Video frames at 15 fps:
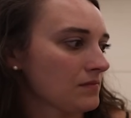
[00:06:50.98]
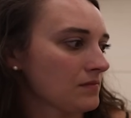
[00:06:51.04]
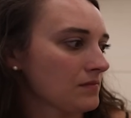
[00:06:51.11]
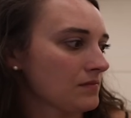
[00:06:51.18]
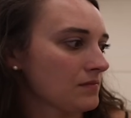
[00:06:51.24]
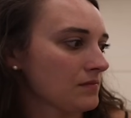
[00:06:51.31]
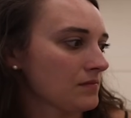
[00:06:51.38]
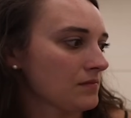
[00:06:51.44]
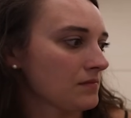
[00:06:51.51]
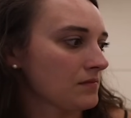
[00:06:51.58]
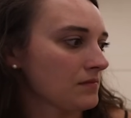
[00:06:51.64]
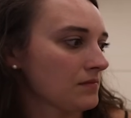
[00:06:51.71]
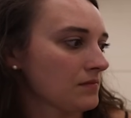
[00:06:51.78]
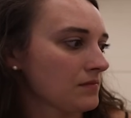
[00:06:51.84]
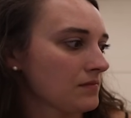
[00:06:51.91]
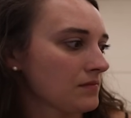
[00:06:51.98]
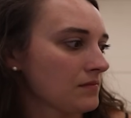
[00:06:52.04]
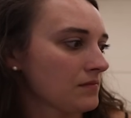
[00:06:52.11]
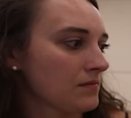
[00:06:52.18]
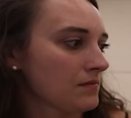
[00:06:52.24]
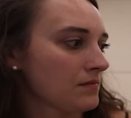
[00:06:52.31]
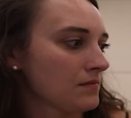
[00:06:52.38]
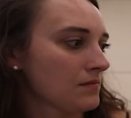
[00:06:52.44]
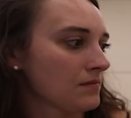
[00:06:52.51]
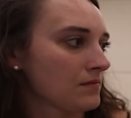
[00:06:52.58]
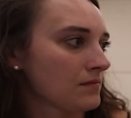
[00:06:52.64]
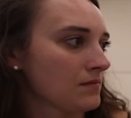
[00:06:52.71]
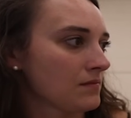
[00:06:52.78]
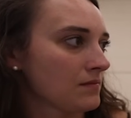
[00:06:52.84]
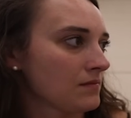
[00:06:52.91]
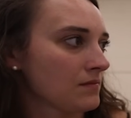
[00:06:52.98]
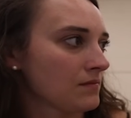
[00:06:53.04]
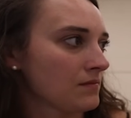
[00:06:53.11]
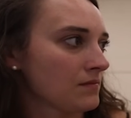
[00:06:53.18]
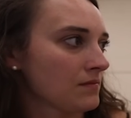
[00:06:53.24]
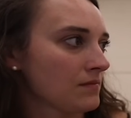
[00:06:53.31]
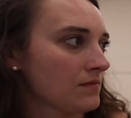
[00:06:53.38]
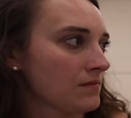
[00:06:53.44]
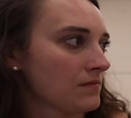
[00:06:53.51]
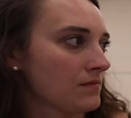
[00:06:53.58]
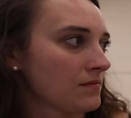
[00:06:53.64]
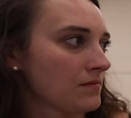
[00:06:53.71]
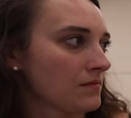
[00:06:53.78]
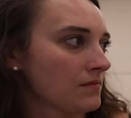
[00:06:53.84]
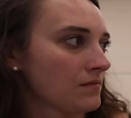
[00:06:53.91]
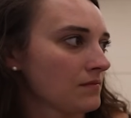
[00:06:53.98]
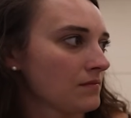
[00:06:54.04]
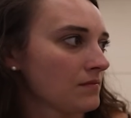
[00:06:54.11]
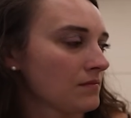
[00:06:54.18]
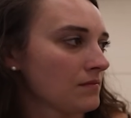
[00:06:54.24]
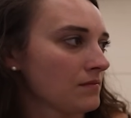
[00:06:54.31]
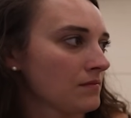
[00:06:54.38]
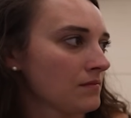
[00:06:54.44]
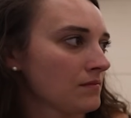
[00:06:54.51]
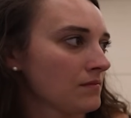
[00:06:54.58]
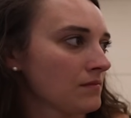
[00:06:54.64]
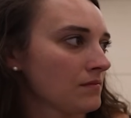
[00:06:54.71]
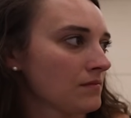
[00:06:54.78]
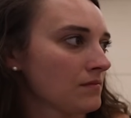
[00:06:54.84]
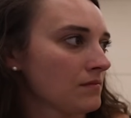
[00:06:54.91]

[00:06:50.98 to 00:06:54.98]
[no speech]